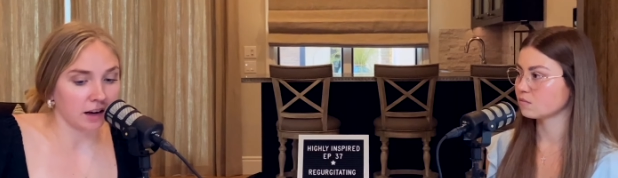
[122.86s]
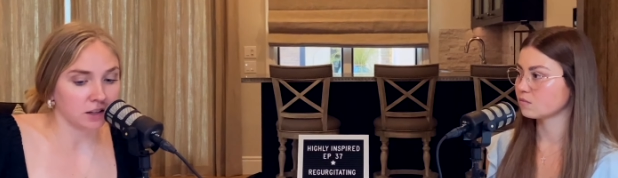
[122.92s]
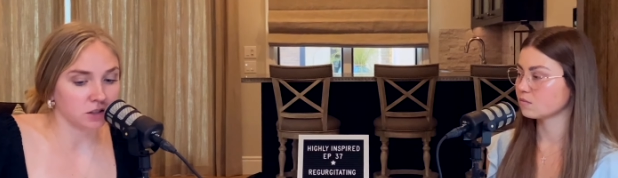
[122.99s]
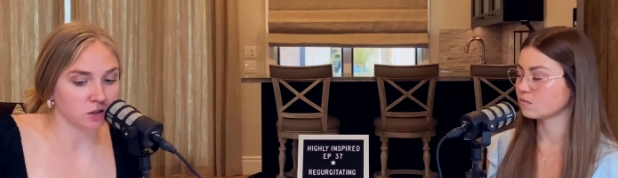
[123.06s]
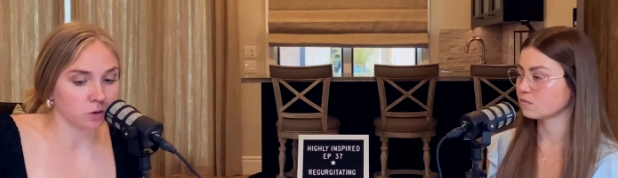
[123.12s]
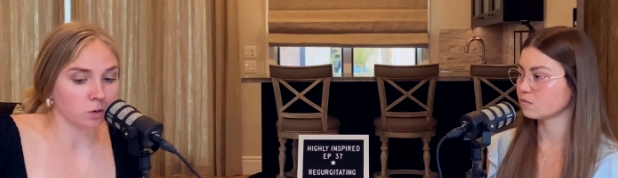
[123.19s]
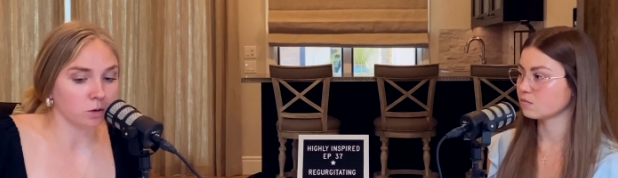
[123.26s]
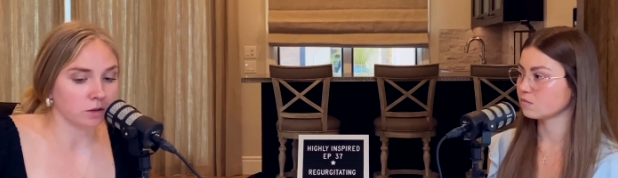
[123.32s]

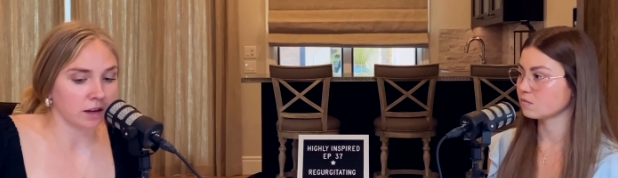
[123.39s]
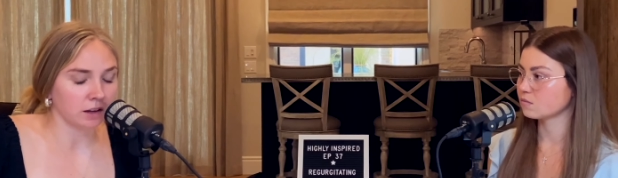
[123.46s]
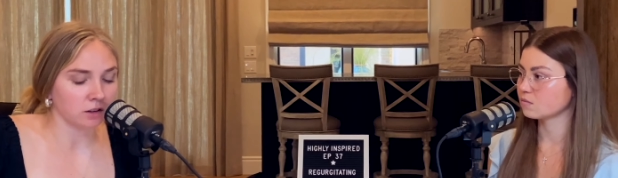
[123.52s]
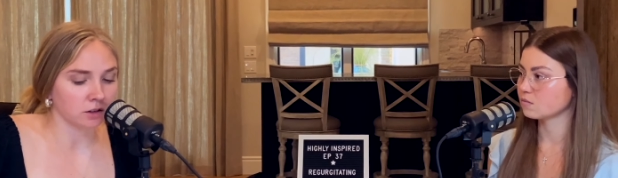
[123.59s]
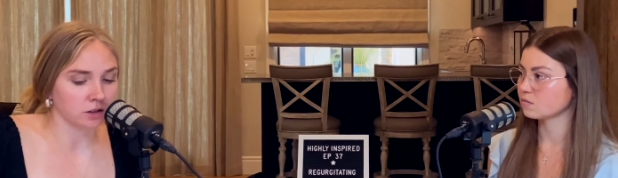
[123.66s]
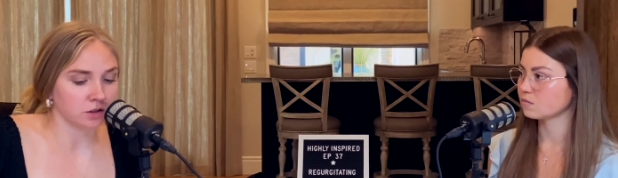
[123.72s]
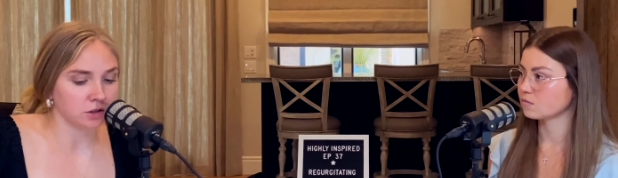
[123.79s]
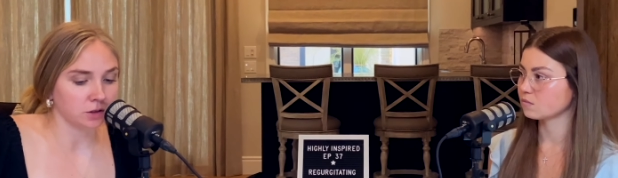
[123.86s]
Speaker 1: school, they
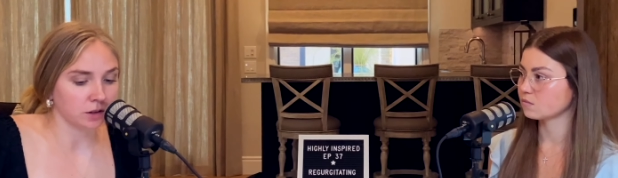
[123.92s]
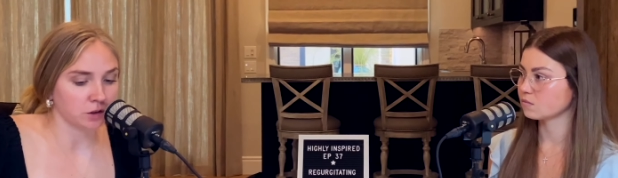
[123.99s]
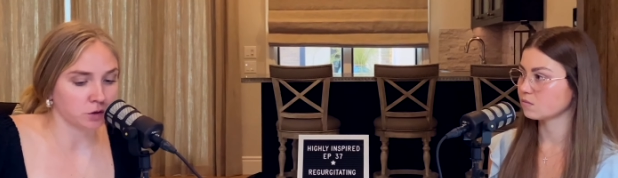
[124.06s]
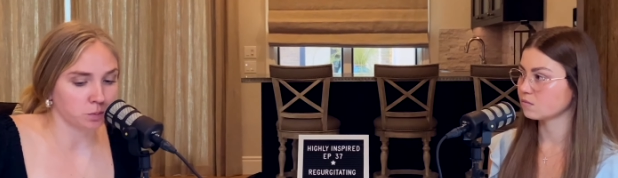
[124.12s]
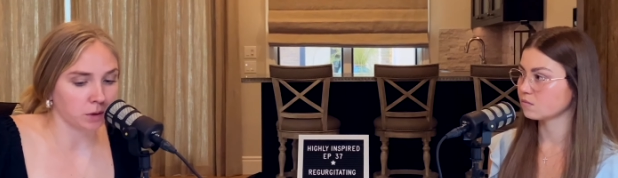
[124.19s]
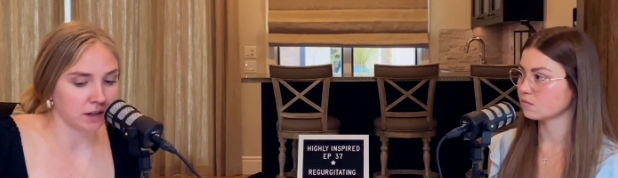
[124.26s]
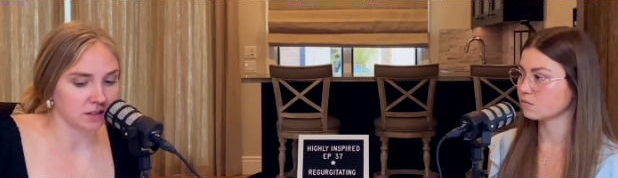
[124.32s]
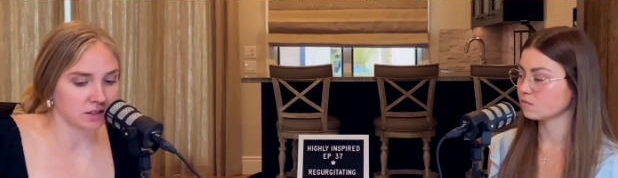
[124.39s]
learn to
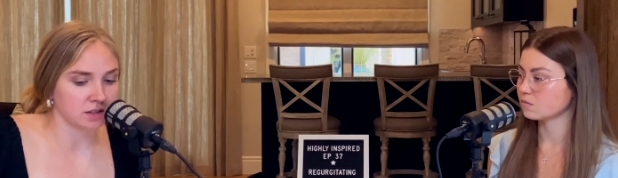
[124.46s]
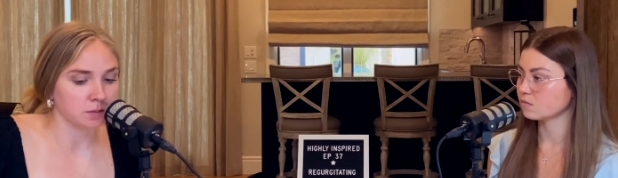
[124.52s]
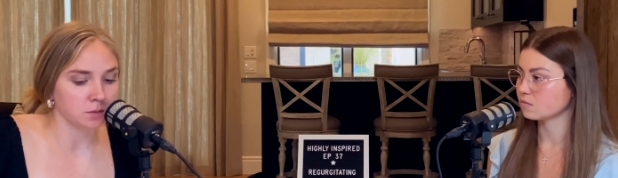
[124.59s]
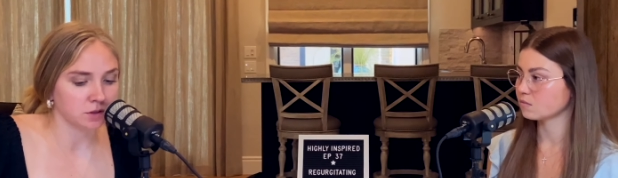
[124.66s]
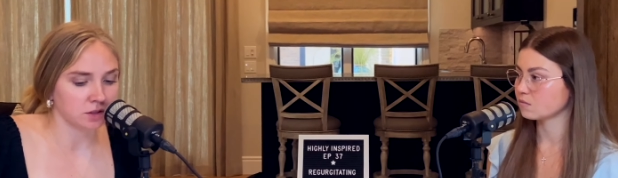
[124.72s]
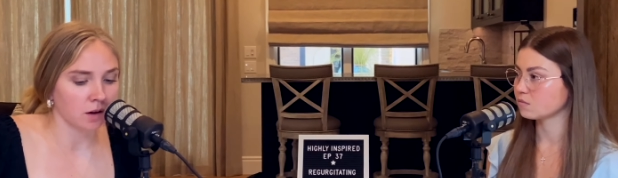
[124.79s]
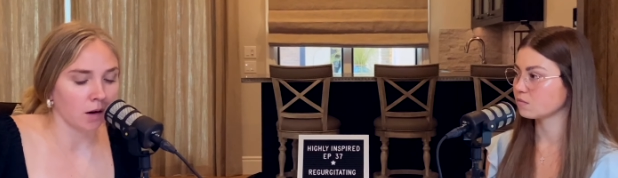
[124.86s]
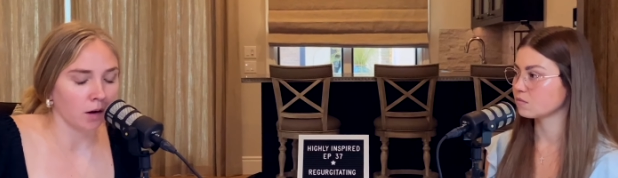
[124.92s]
express
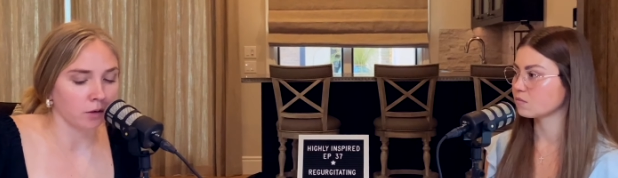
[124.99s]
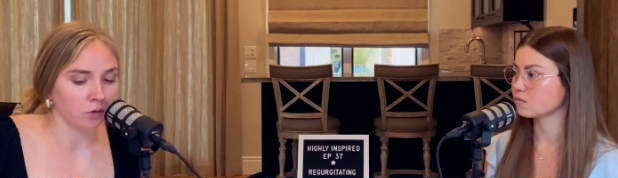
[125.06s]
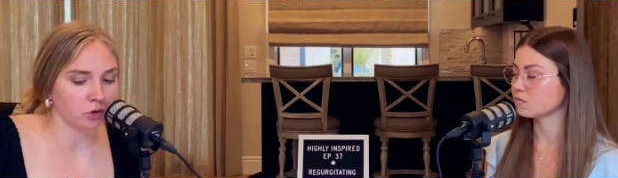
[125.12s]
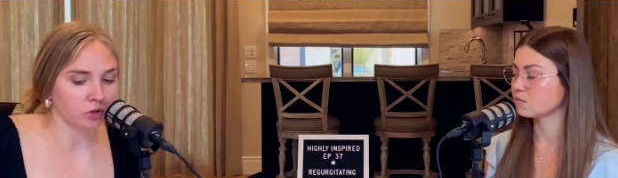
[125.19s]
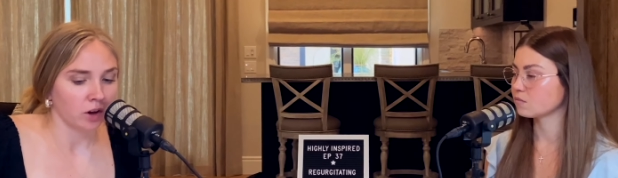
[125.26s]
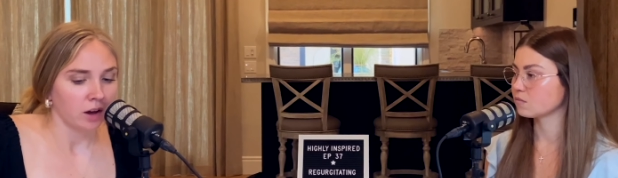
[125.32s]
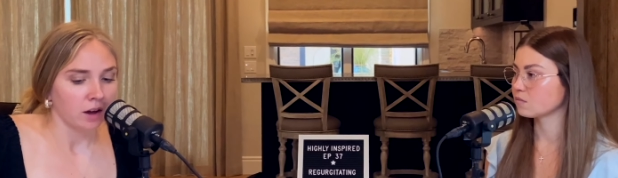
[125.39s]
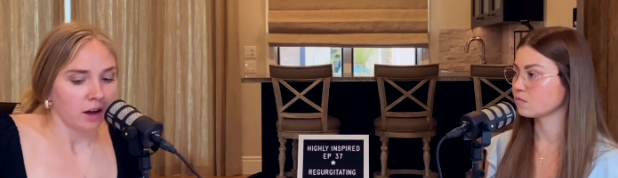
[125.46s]
themselves
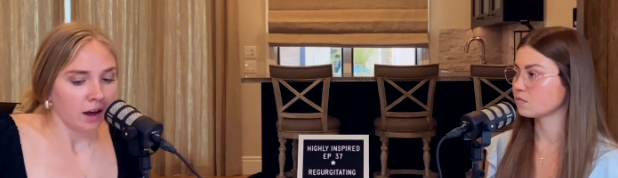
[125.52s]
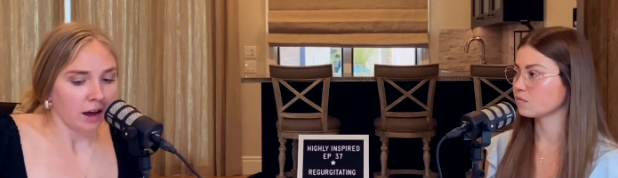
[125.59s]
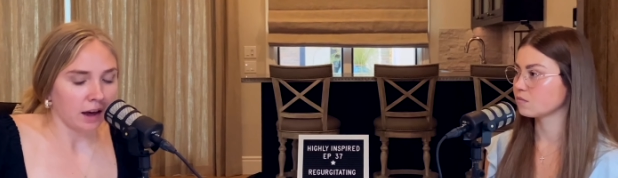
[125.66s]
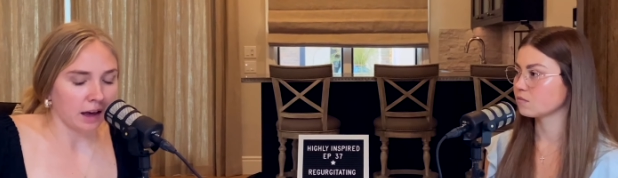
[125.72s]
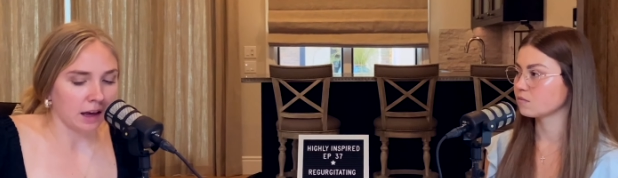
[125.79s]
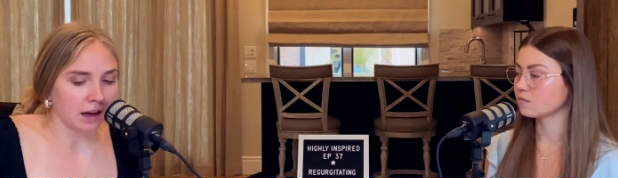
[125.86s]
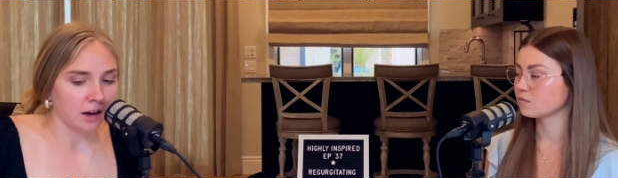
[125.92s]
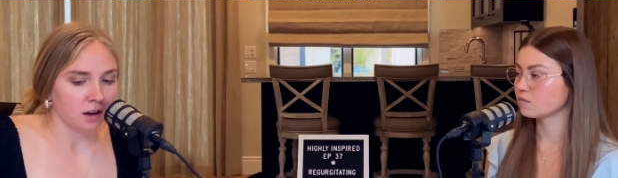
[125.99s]

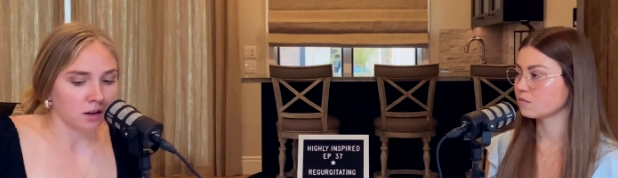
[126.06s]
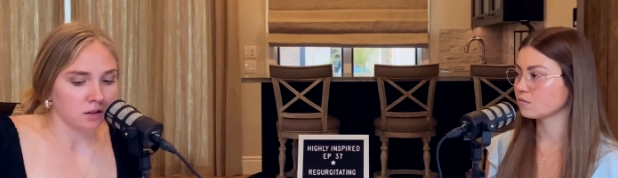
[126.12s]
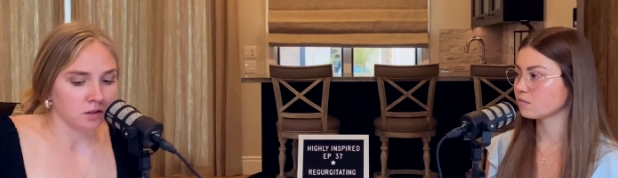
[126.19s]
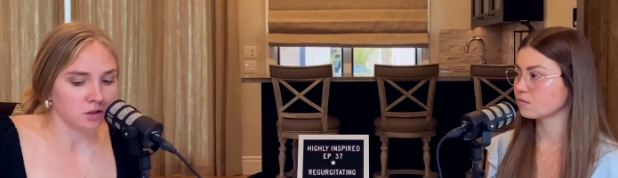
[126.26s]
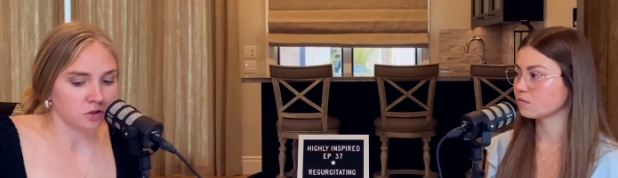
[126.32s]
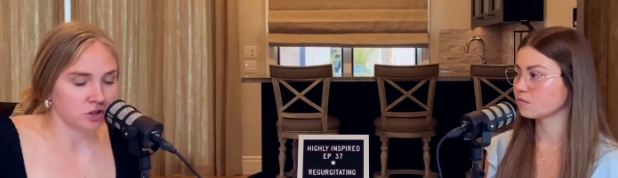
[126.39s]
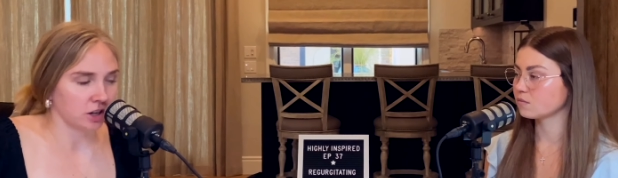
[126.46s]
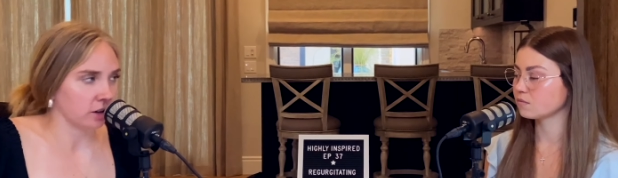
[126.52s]

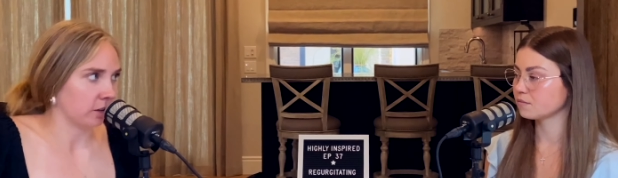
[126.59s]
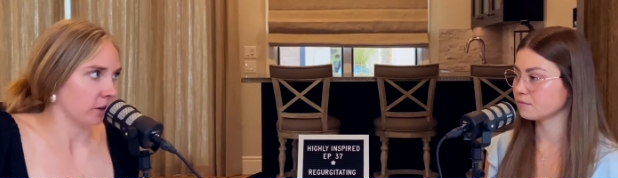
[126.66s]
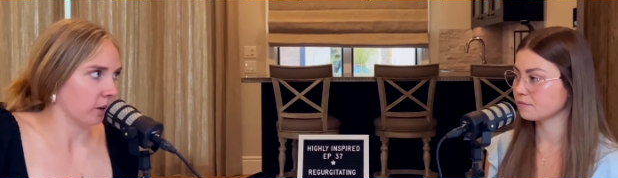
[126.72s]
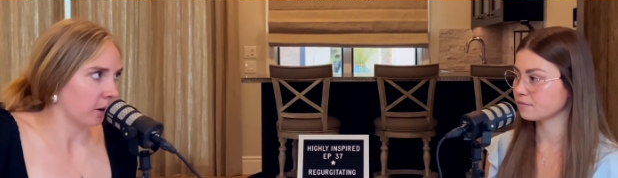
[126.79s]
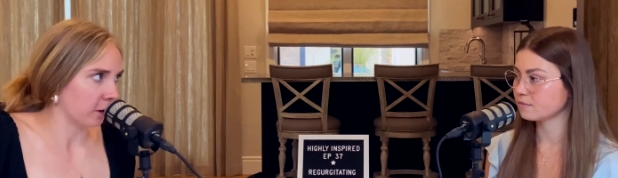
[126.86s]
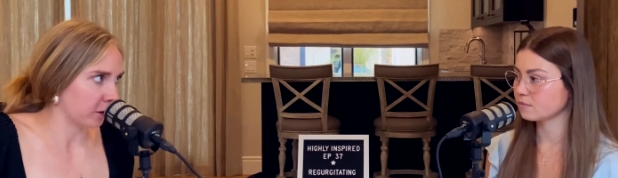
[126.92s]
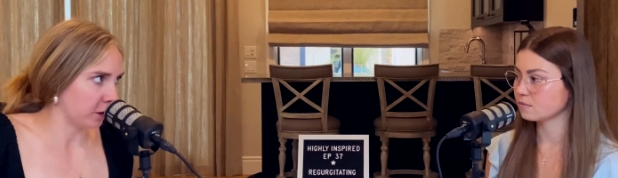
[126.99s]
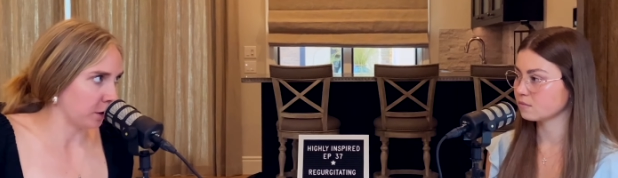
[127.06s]
and share their
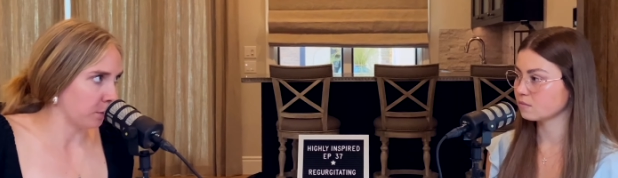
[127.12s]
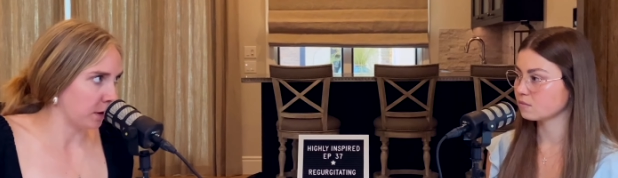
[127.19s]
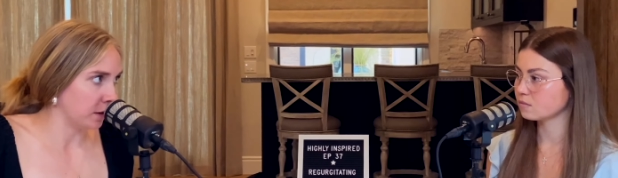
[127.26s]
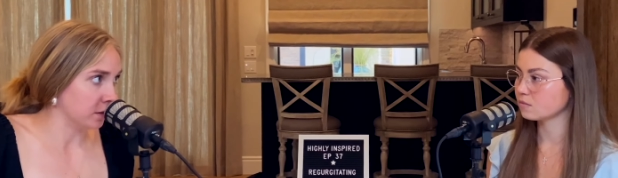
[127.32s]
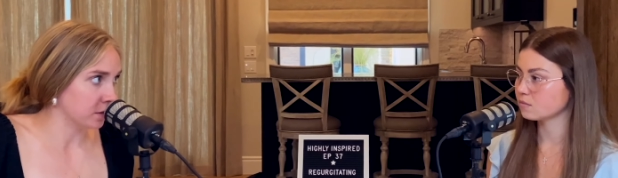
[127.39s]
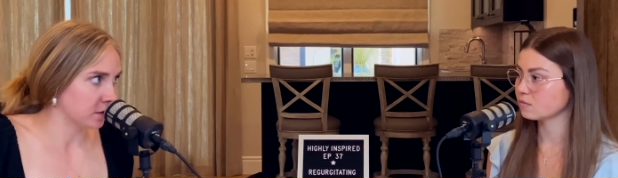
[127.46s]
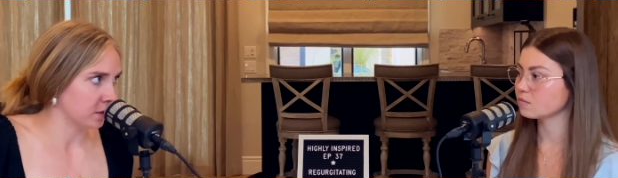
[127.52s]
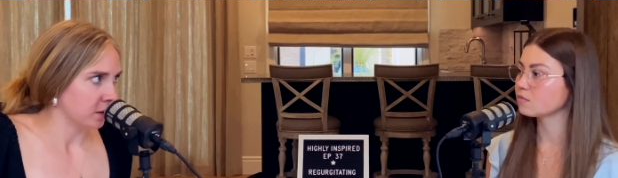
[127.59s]

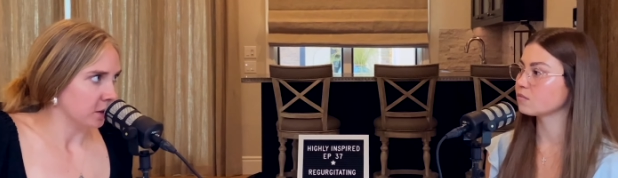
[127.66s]
arguments.